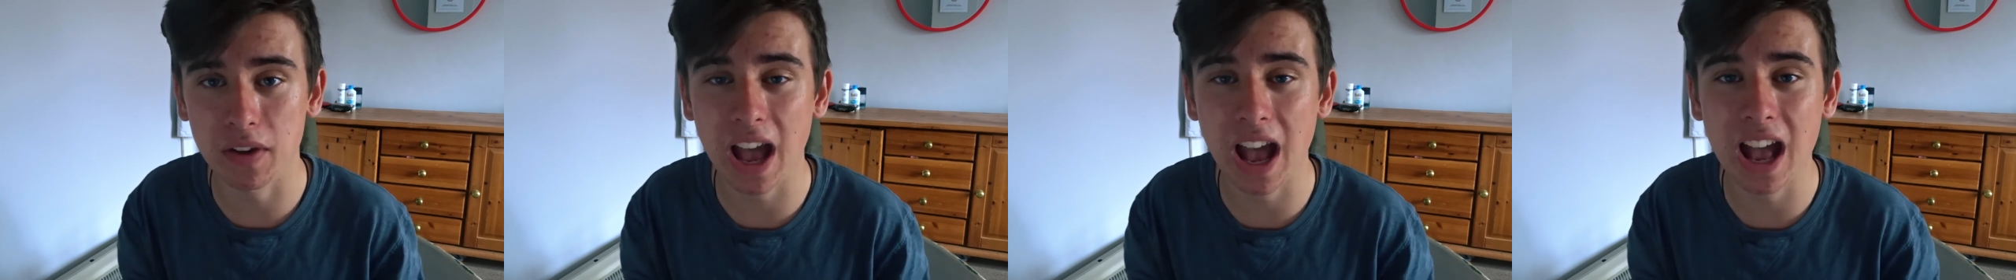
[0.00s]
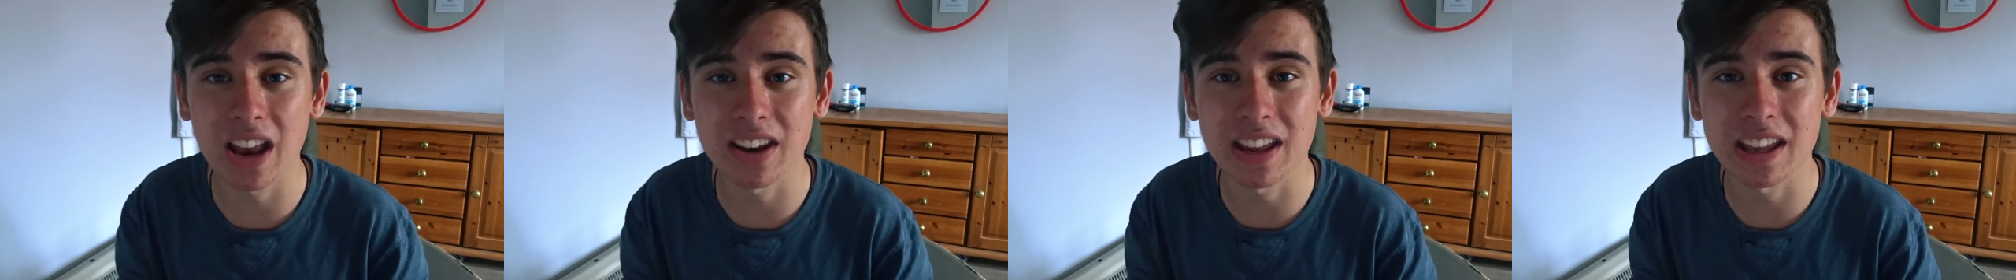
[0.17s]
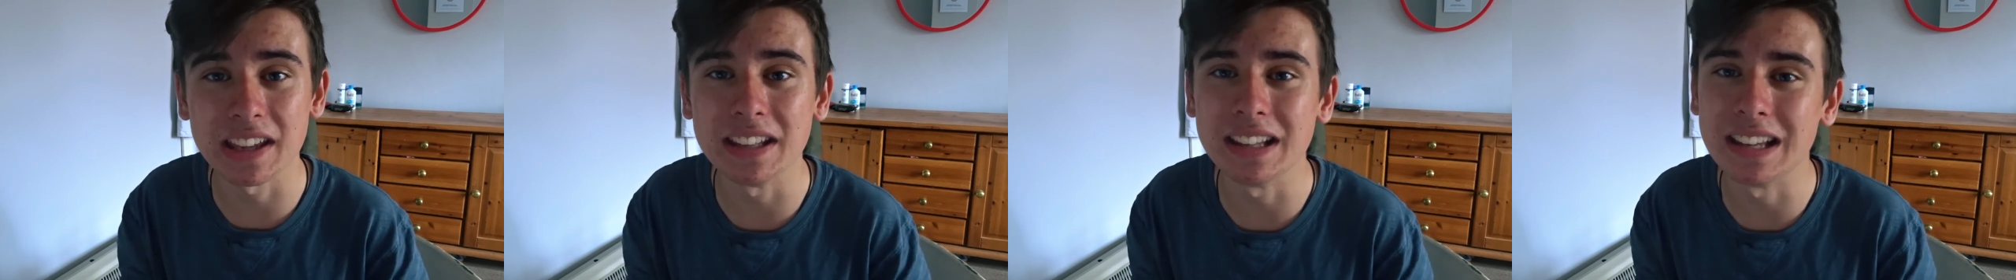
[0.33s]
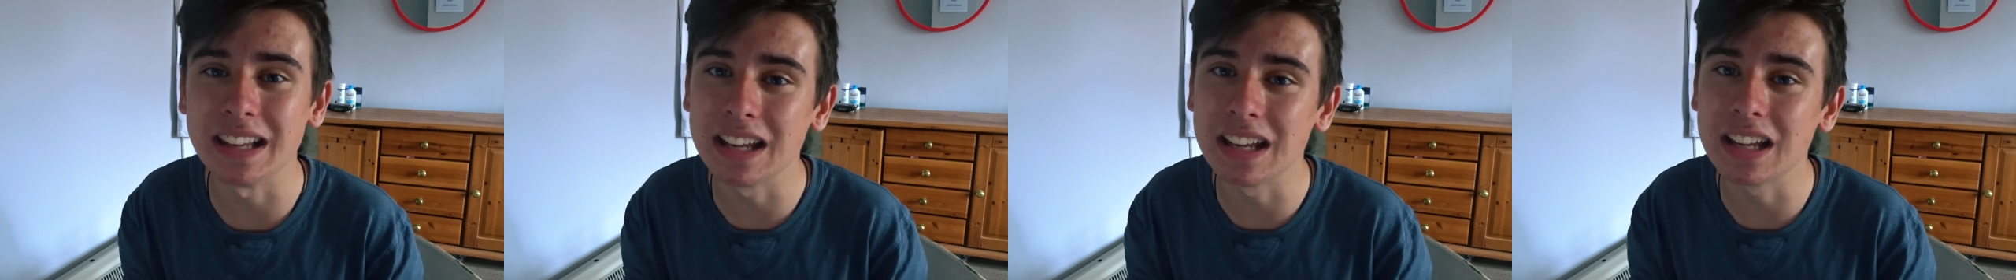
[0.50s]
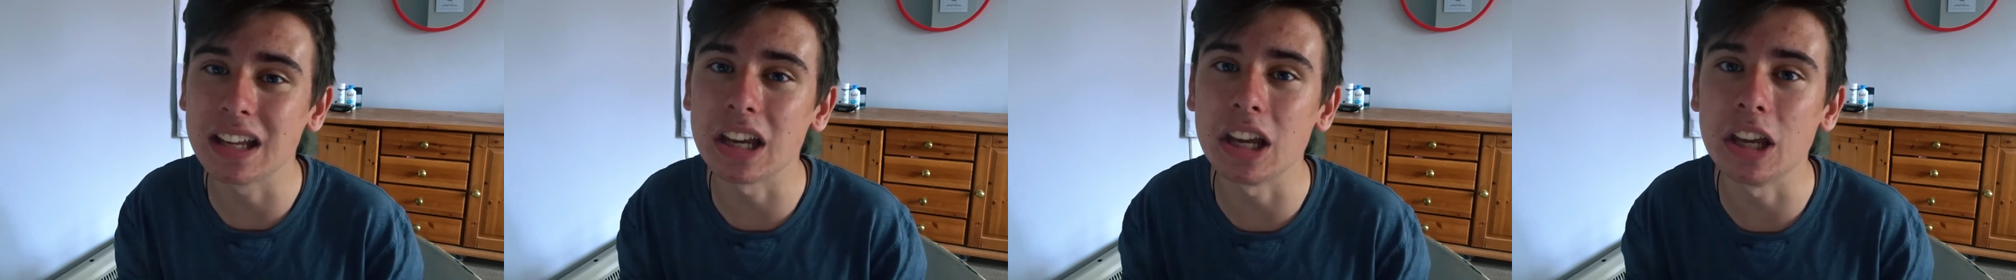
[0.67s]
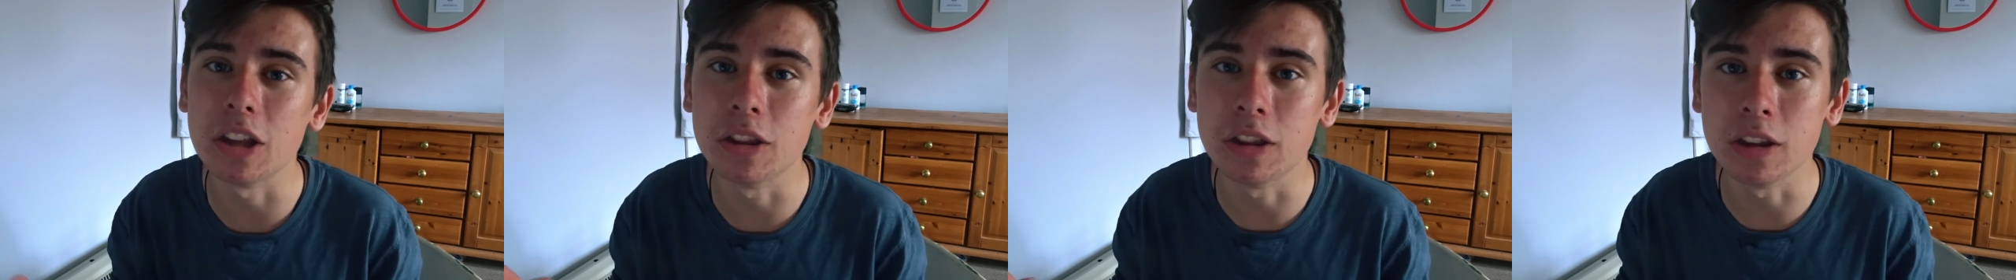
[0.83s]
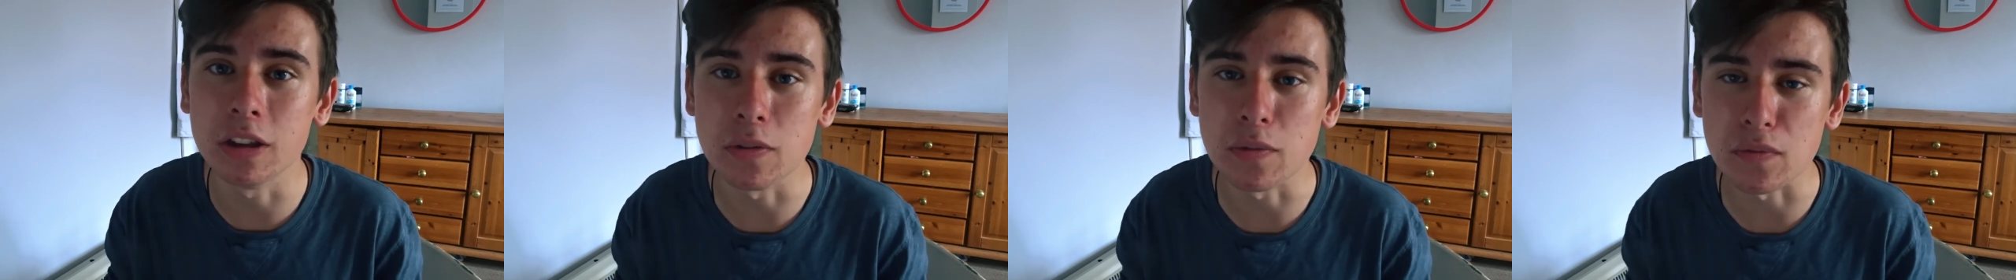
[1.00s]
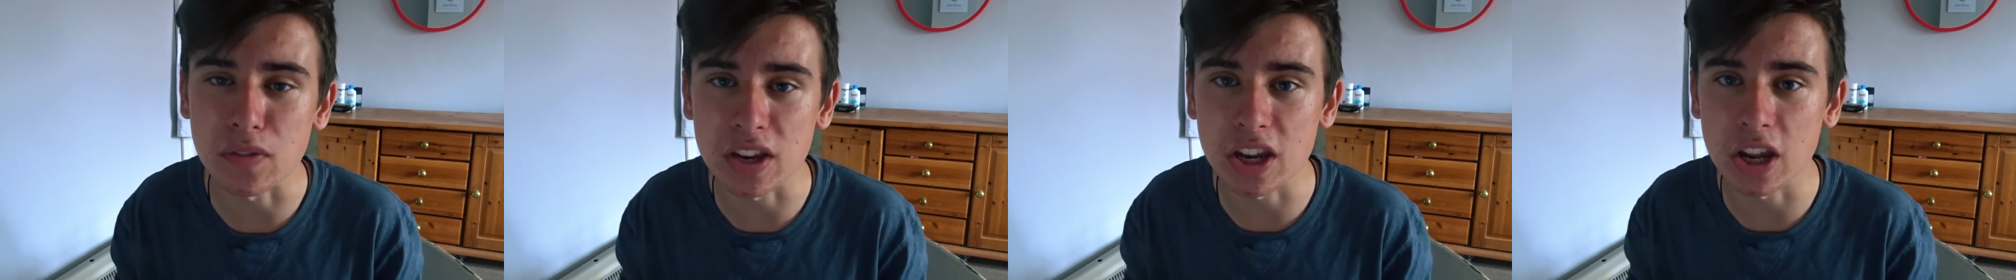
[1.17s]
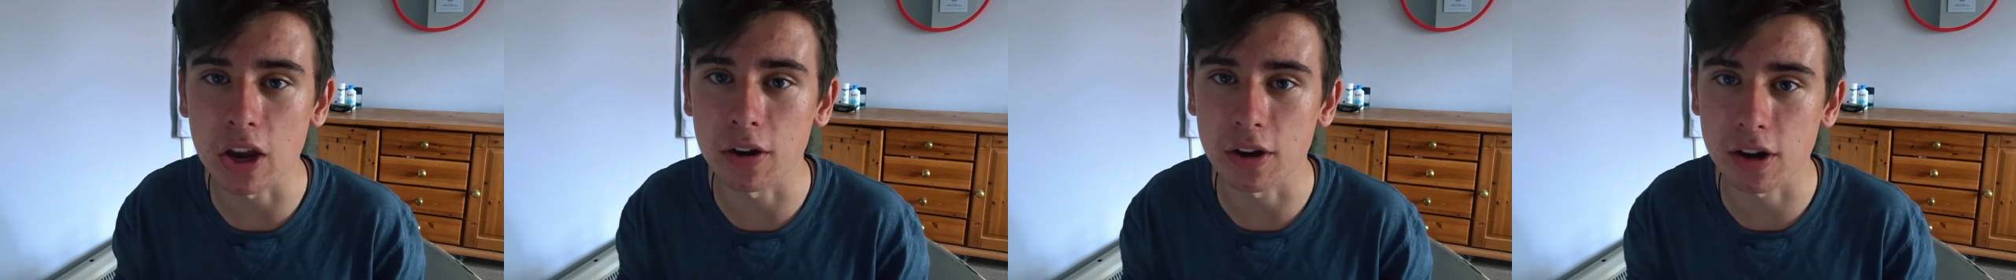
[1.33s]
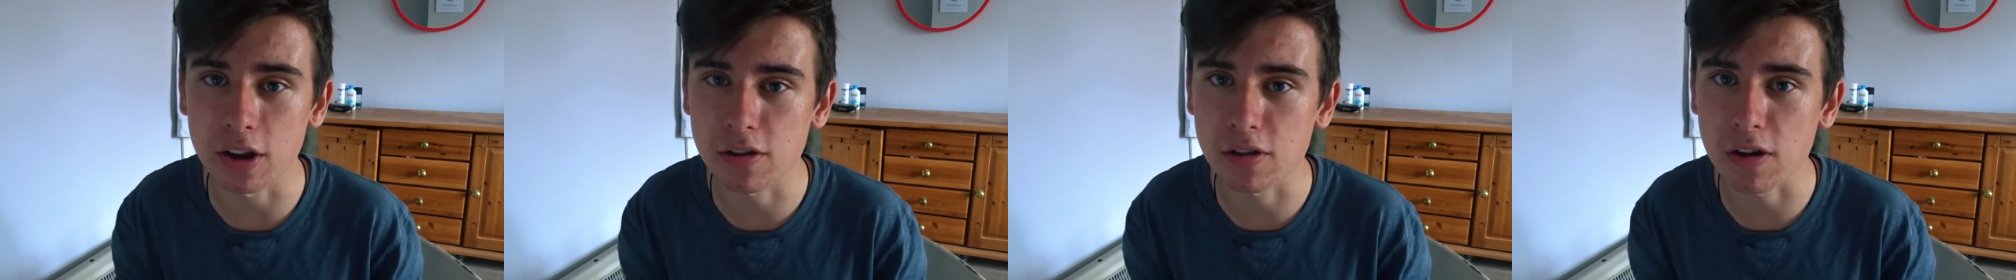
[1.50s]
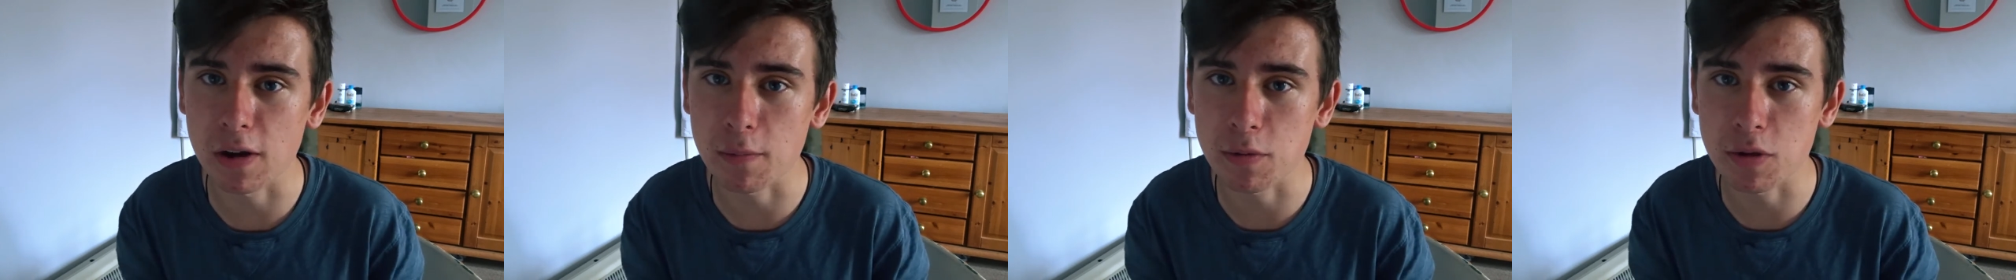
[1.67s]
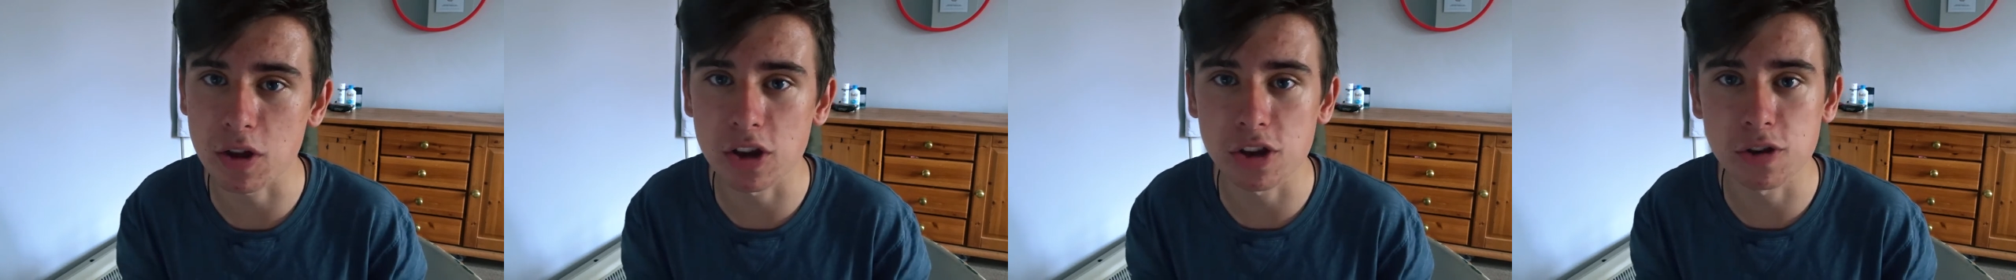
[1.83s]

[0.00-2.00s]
and a link in the video description